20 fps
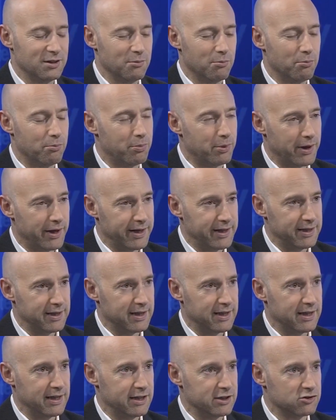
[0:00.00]
But
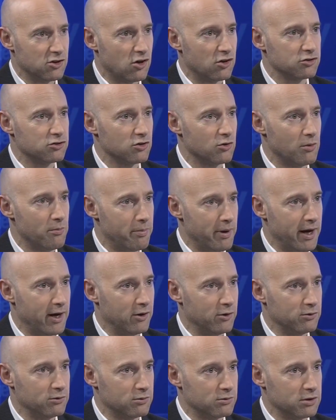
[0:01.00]
it's also
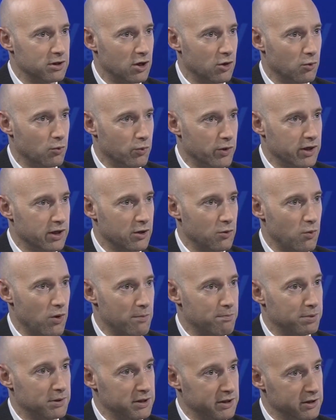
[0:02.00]
about, you know, really
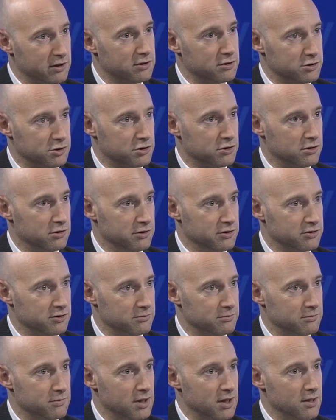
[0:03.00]
where political
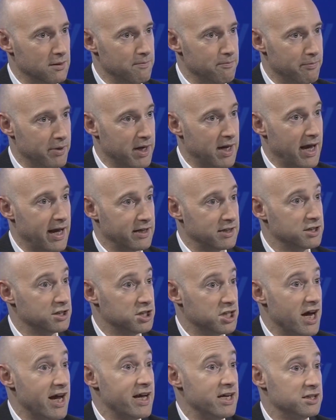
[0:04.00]
journalism began to
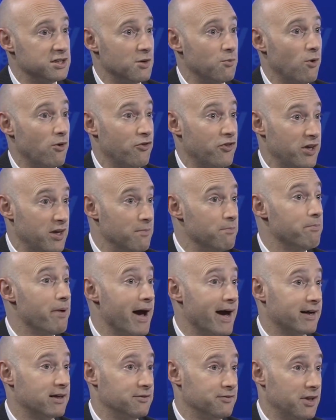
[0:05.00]
change and what the
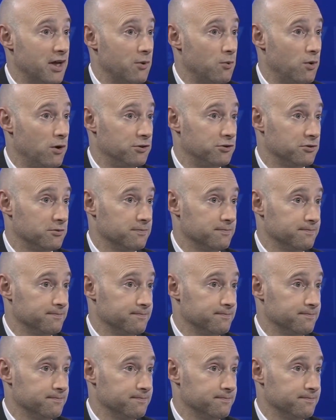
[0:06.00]
impact of that was.